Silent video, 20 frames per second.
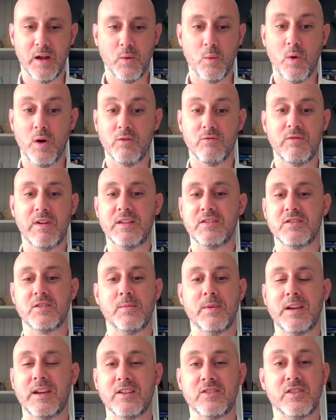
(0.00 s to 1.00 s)
What rents are
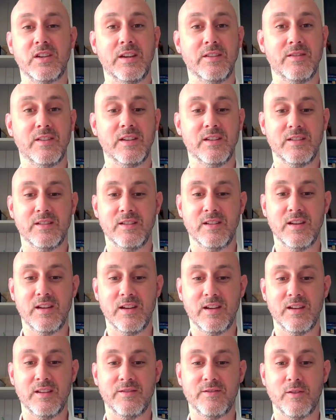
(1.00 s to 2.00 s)
being achieved
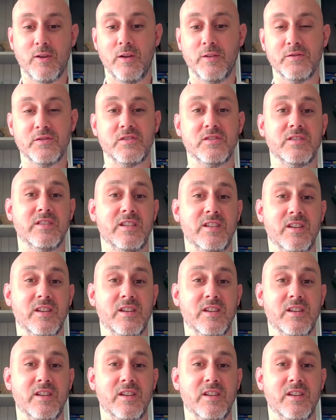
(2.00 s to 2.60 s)
for offices